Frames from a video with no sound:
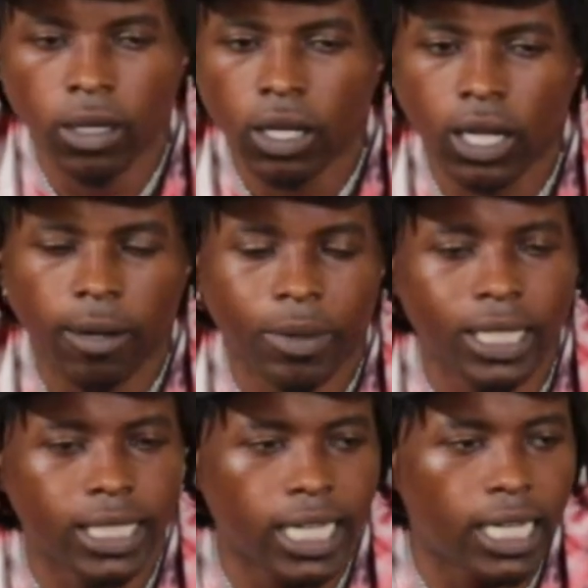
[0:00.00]
like my
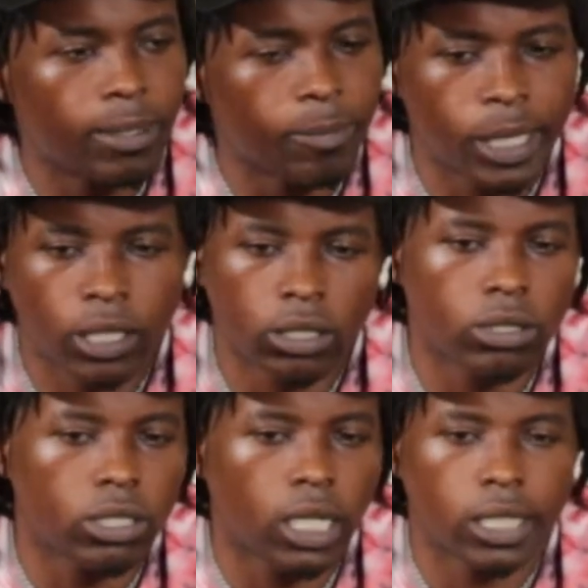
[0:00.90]
dad and my
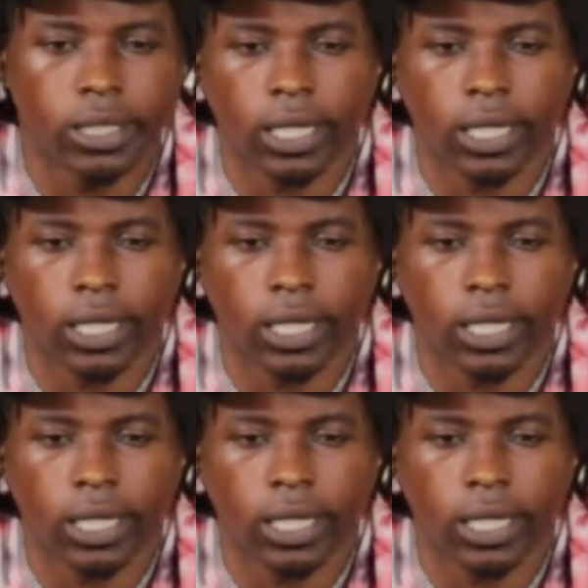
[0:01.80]
uncle, like